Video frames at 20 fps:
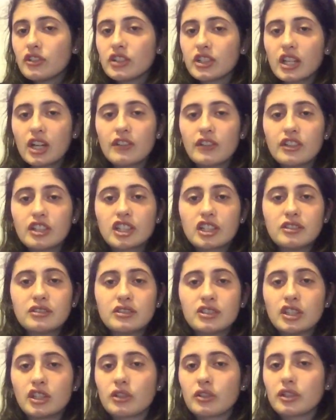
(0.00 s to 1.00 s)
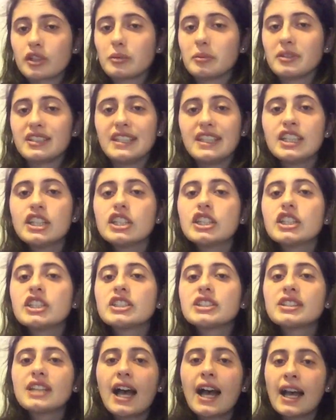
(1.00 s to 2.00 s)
Recovery, could be years.